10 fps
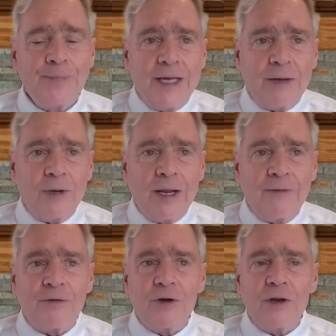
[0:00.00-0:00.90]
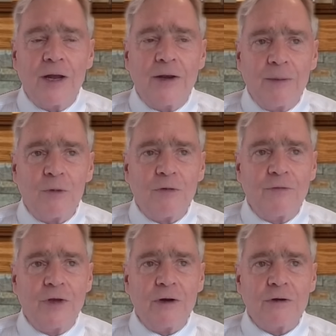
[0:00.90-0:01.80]
That went on for a number
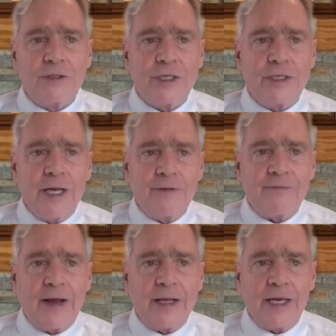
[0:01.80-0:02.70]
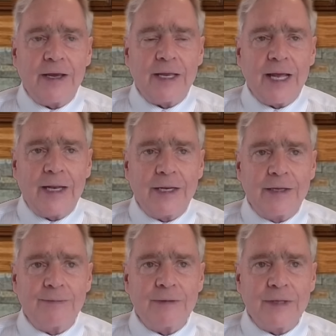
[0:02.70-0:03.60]
of years, and then finally, I got
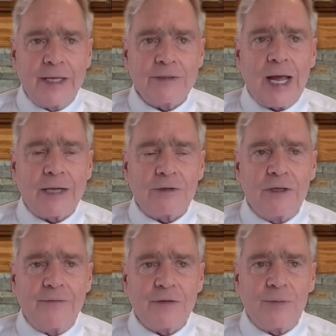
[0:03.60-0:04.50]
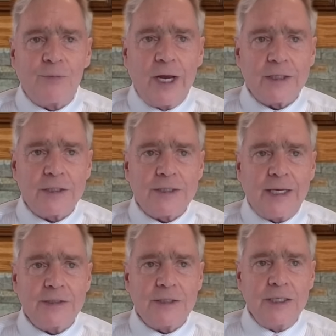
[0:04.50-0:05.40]
a that doctor left the practice
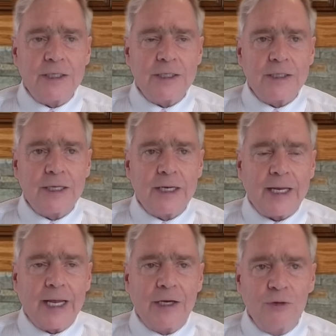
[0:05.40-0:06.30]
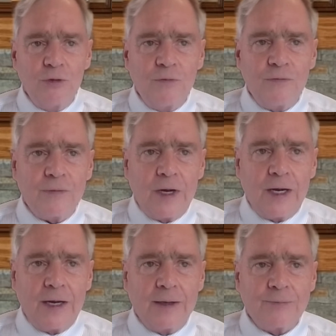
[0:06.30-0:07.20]
I see, and I uh, got a new
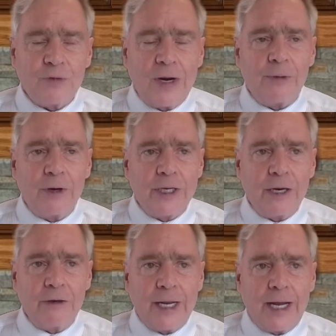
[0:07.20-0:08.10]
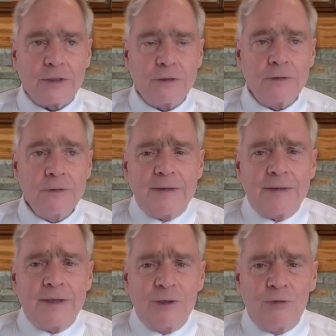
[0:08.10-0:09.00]
uh, primary care doctor.
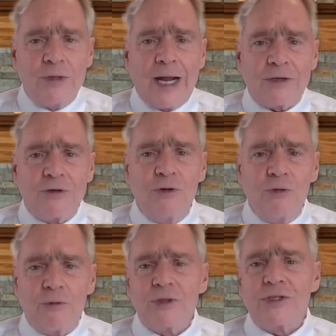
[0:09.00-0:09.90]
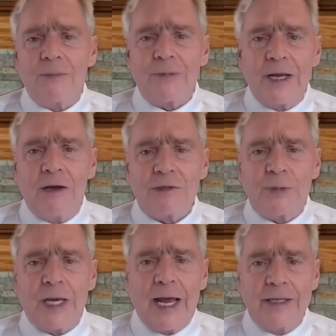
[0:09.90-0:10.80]
The new doctor knew there was something else
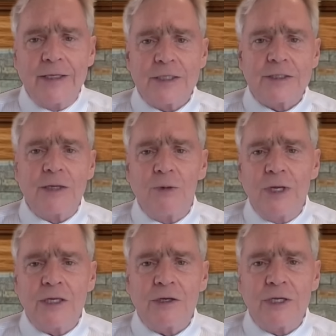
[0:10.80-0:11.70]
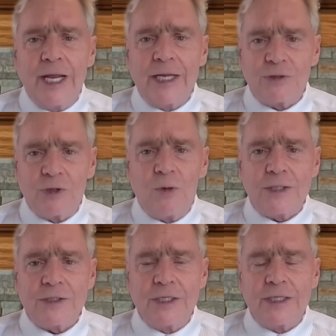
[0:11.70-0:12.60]
behind this. He, he couldn't answer the
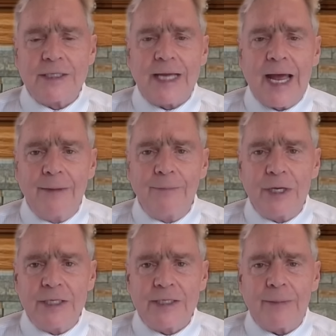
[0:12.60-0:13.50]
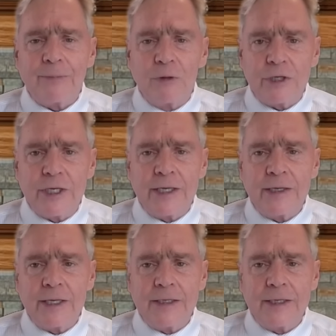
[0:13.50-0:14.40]
question at the time, but he kept
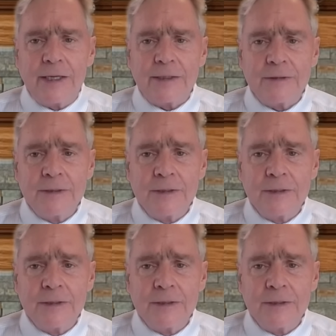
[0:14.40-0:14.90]
looking, and uh,